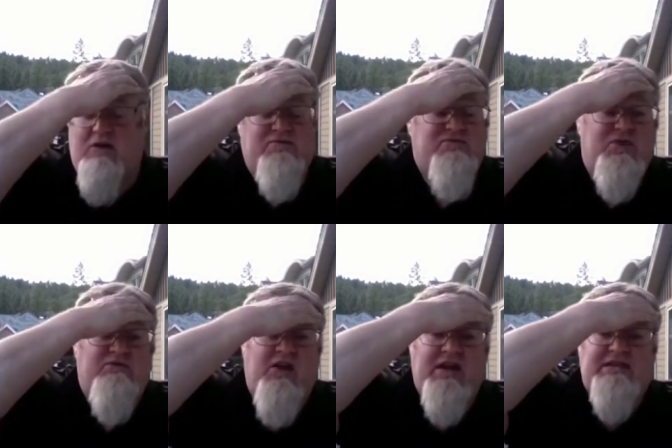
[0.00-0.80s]
or
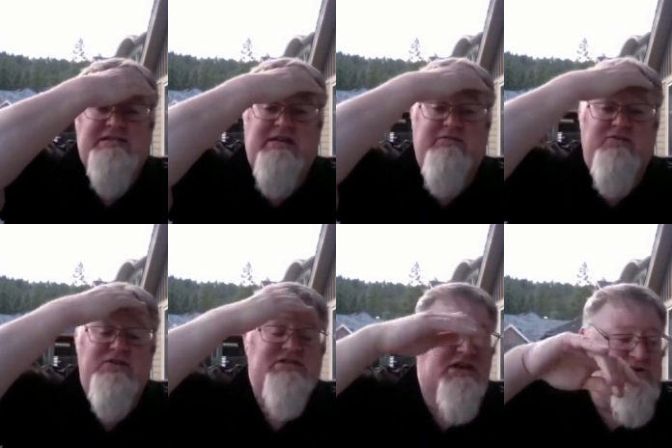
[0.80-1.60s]
sorry, Friday at seven
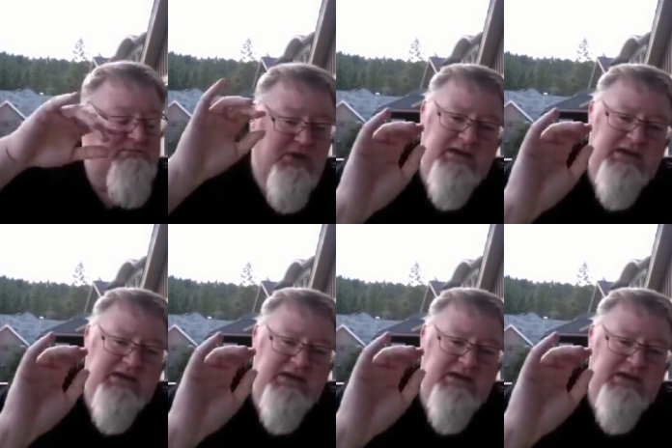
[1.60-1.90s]
for discussion.